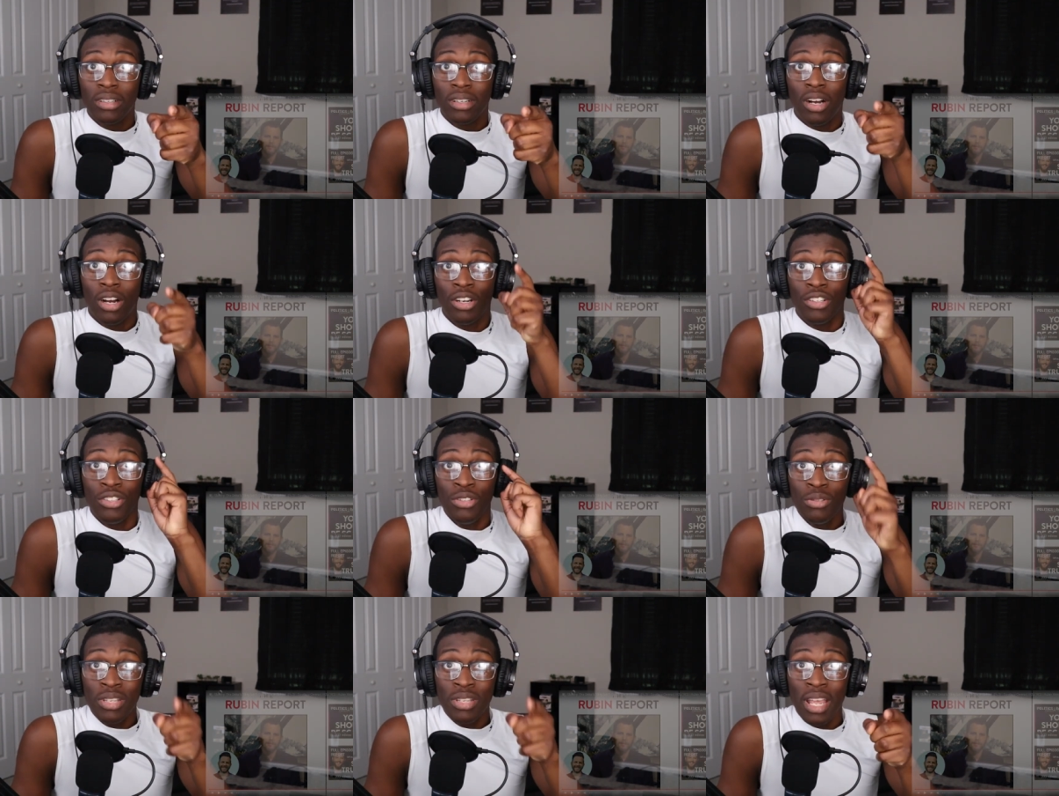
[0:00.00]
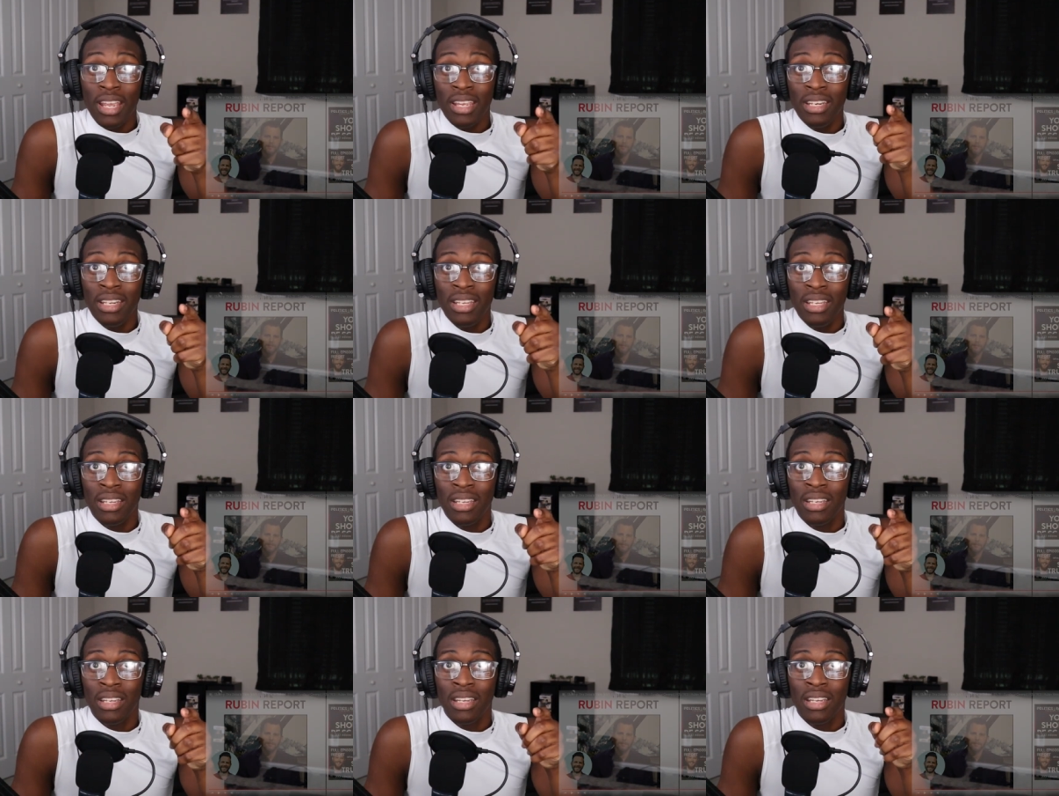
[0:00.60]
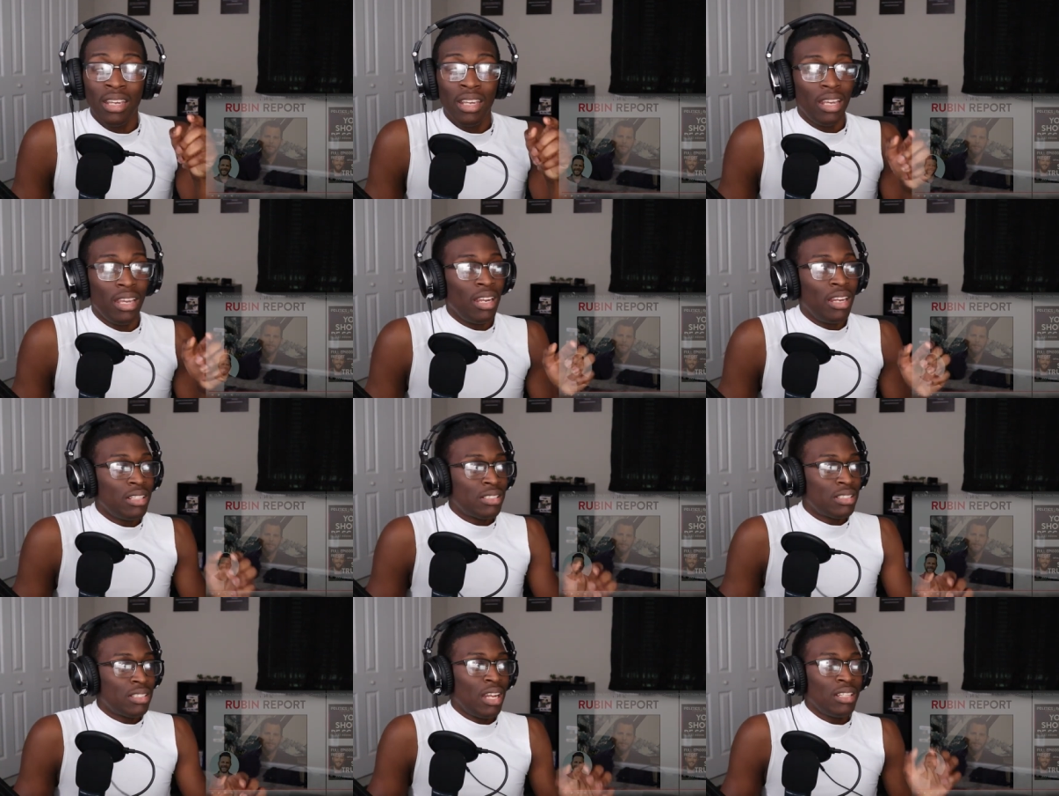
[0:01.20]
Are you taking it? And
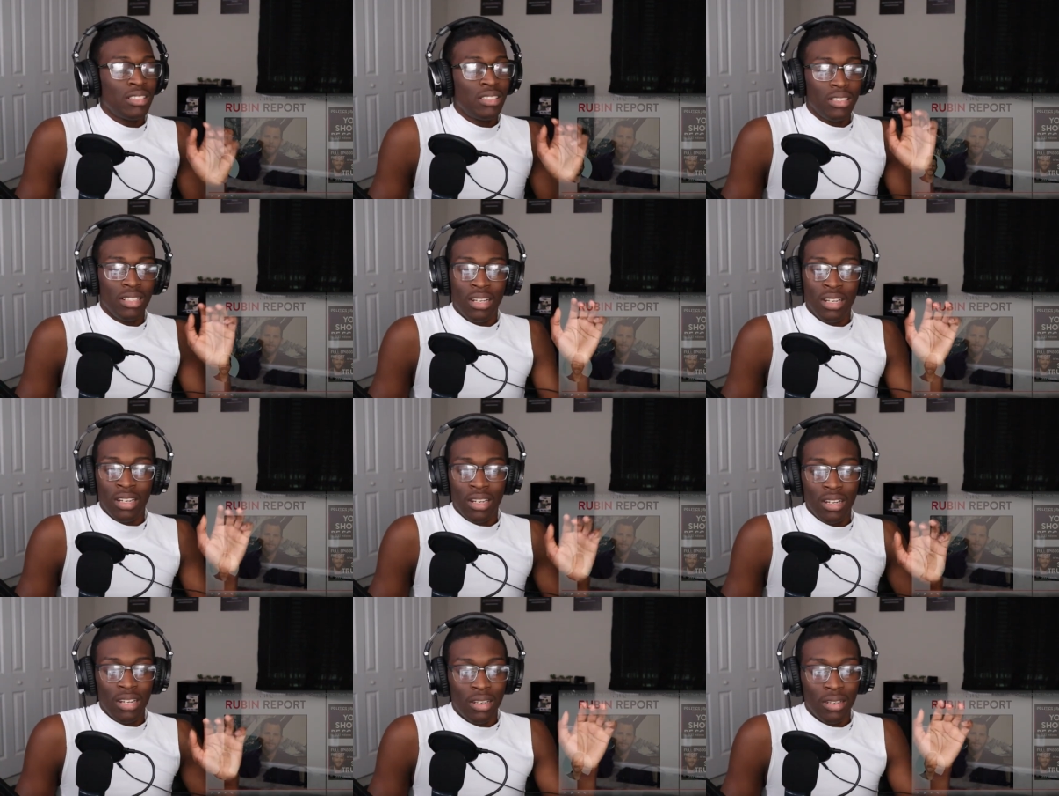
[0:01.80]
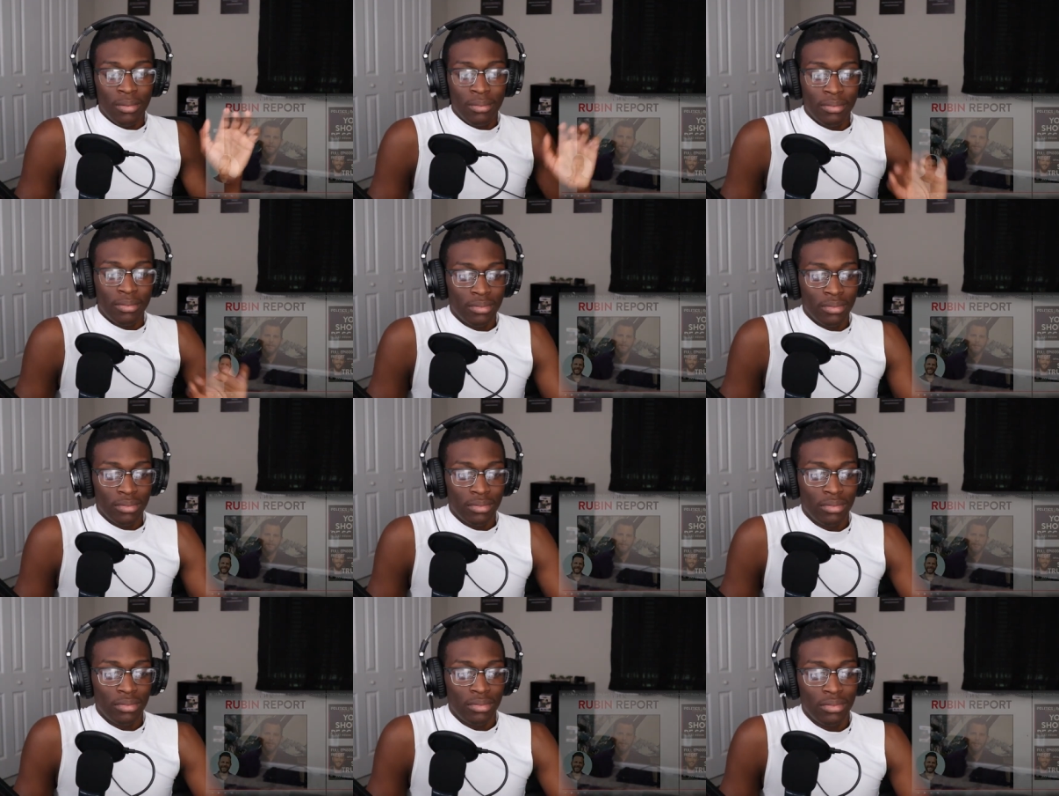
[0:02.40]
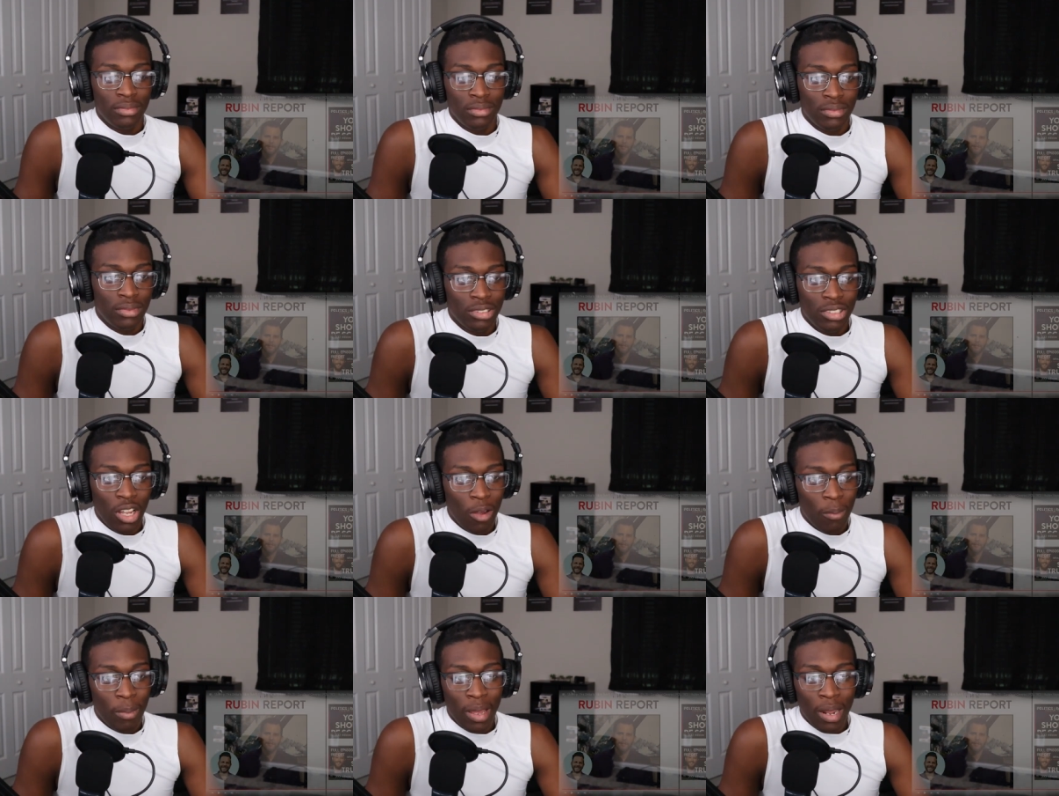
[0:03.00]
it's not to um
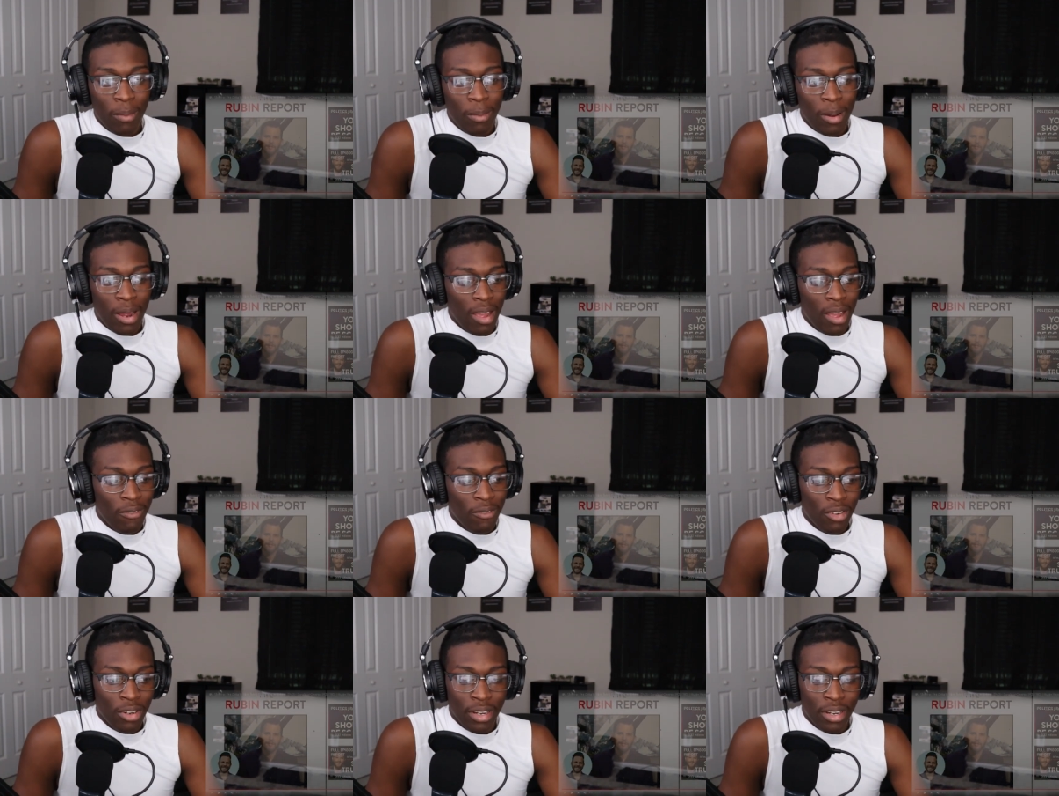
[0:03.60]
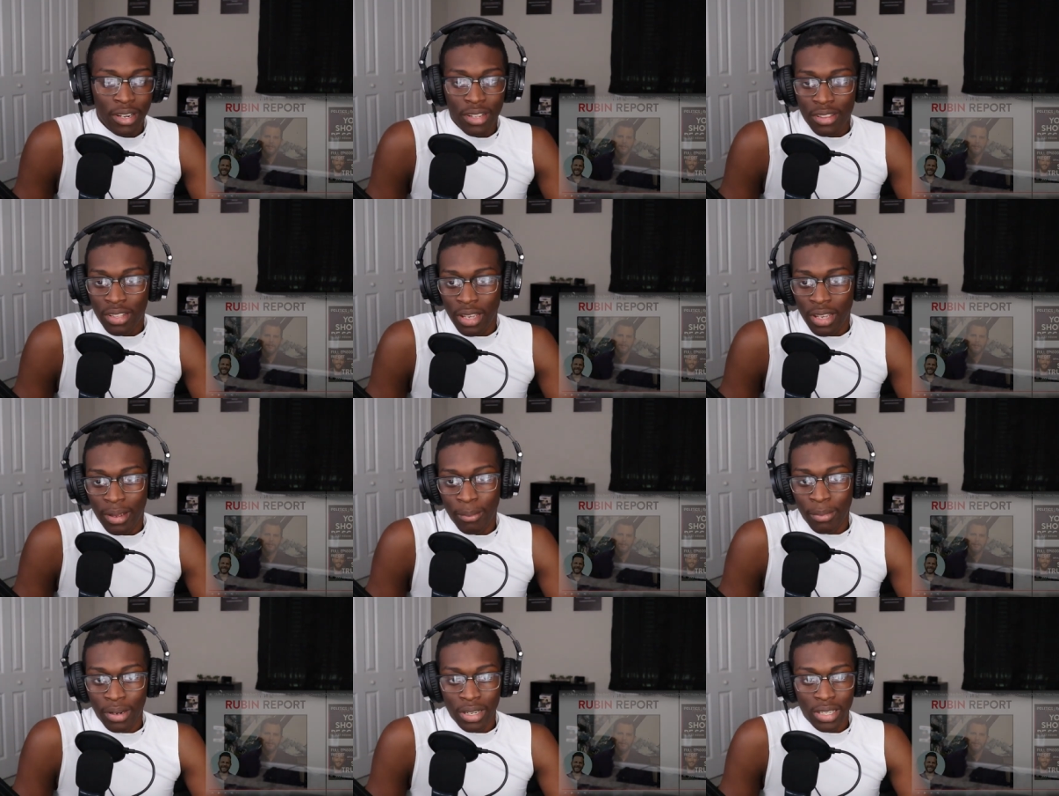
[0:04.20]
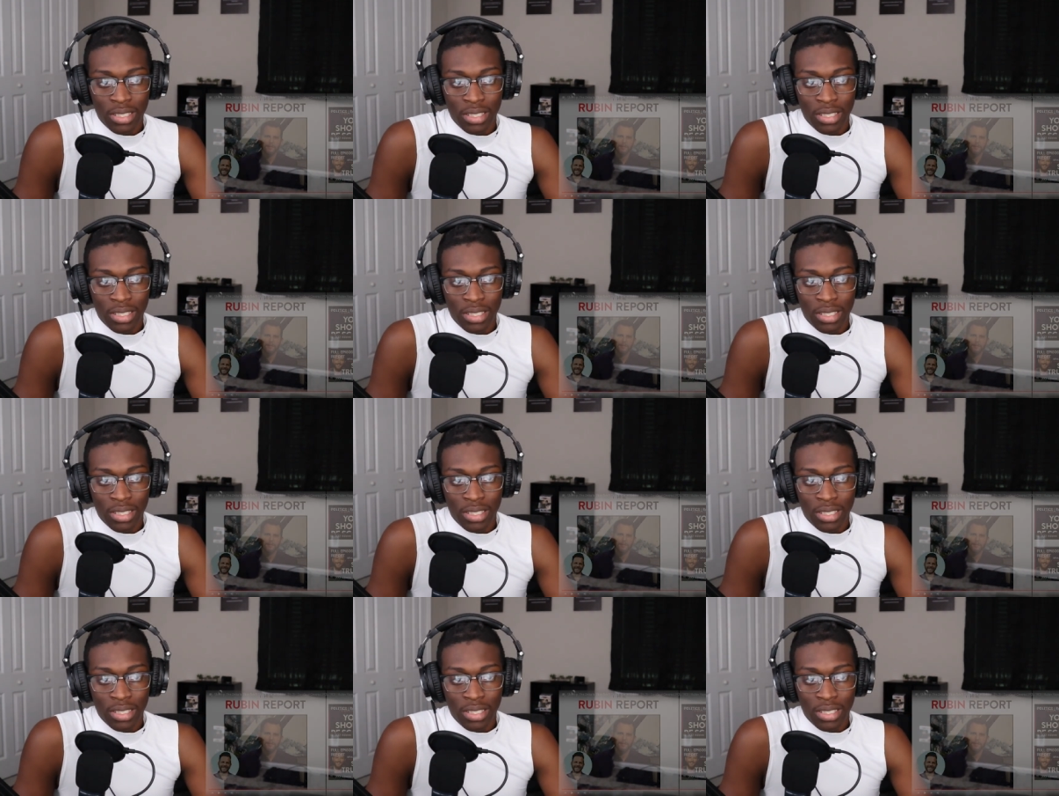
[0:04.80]
talk bad about Africa or anything, bro.